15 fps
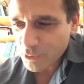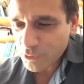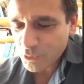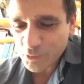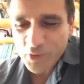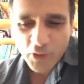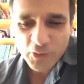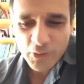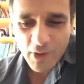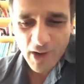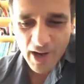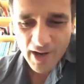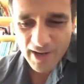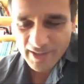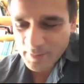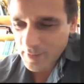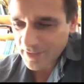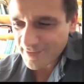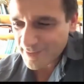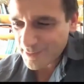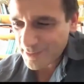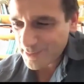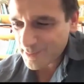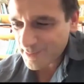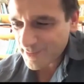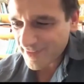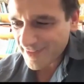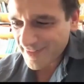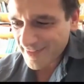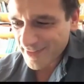not to hide, but
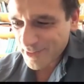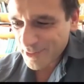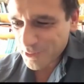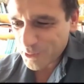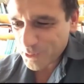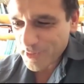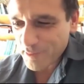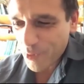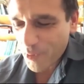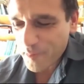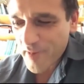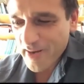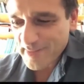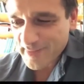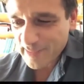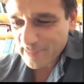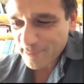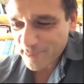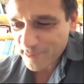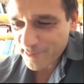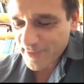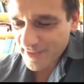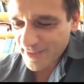to develop myself,